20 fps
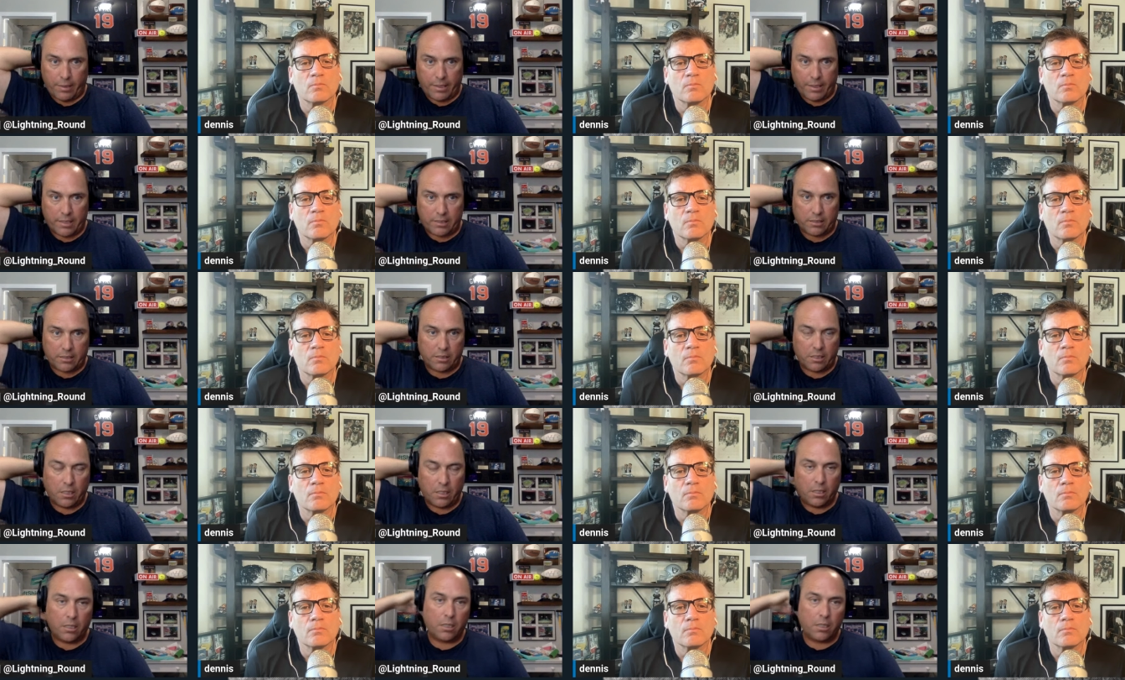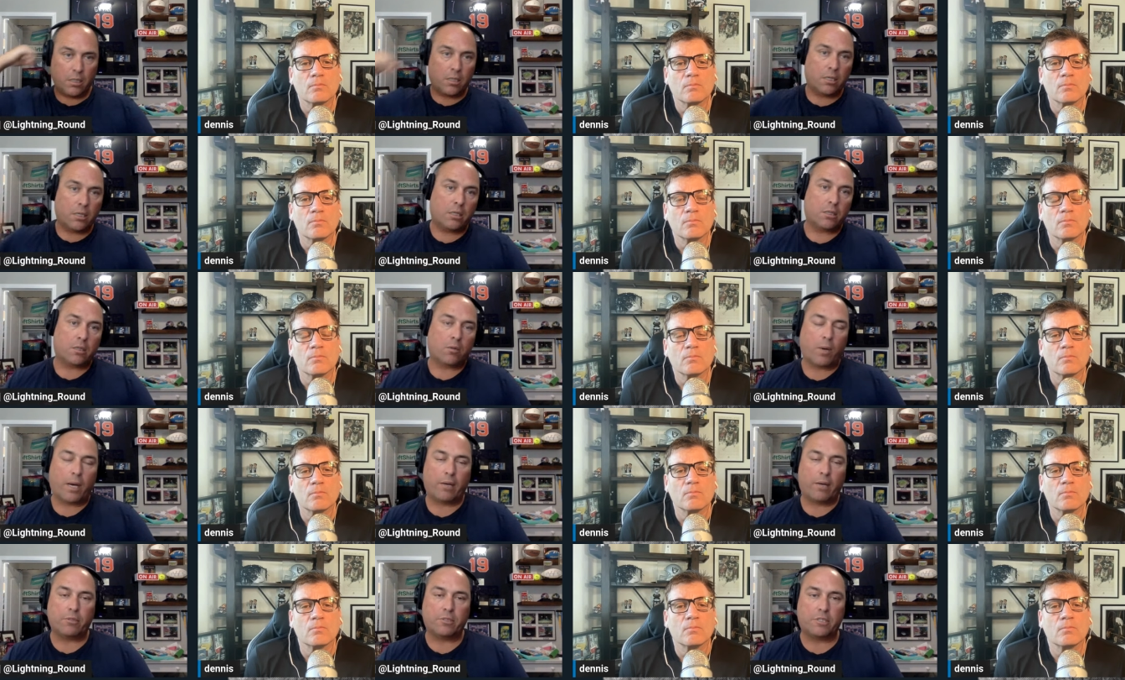Speaker 1: And that's the
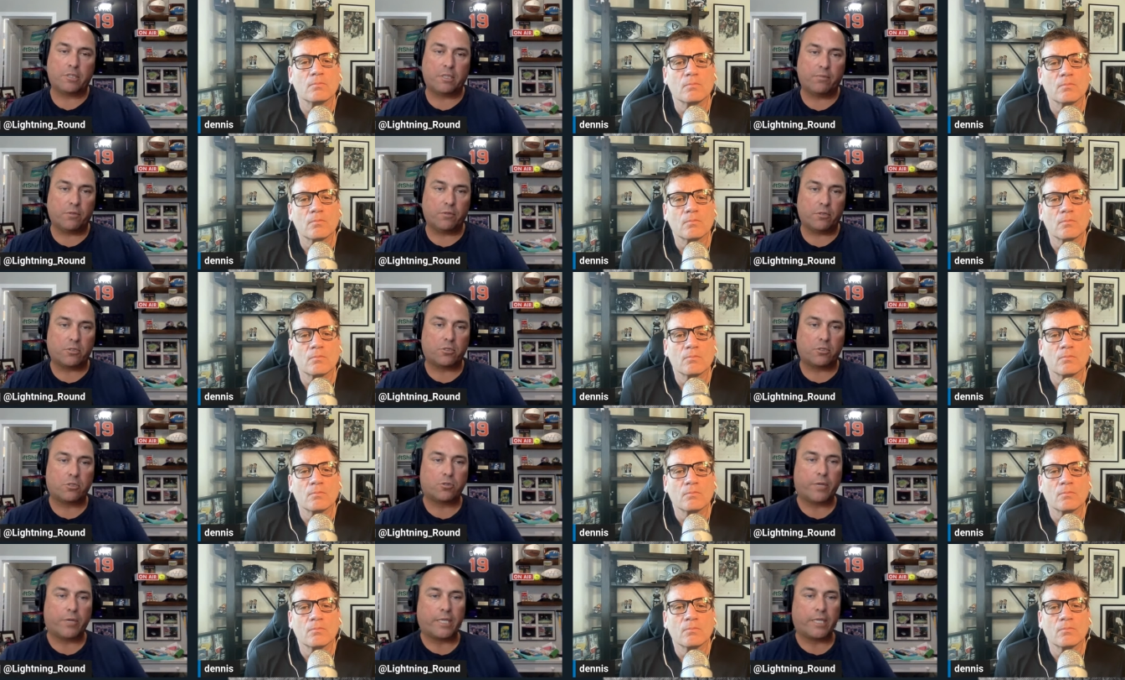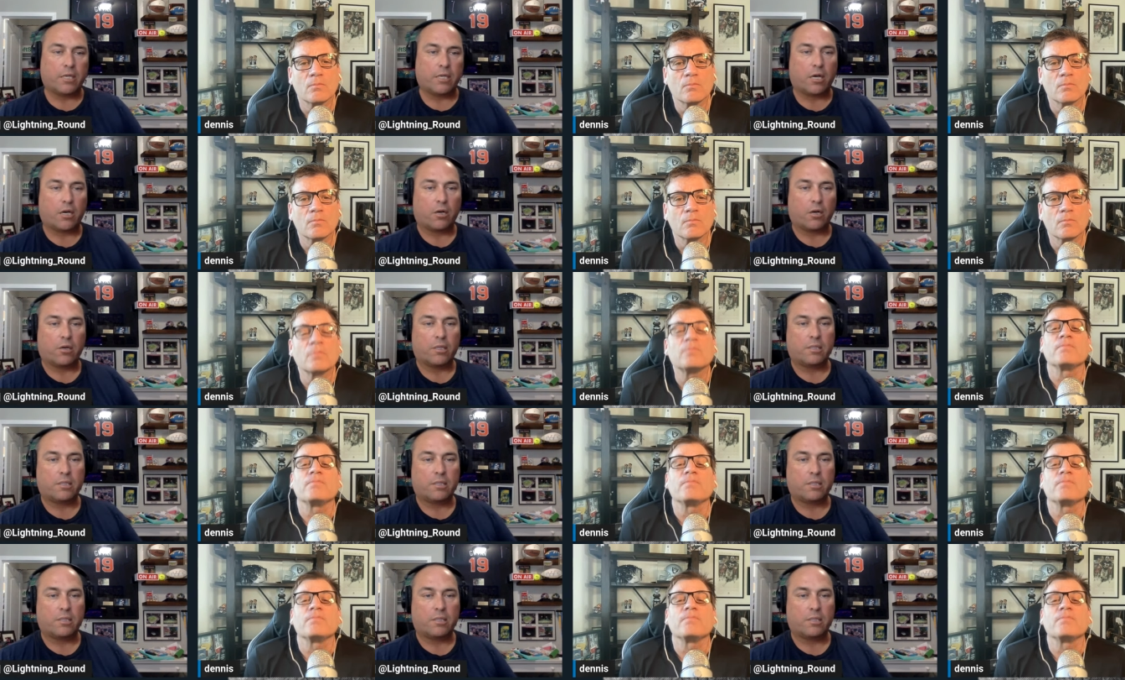wide receiver Tre Tucker.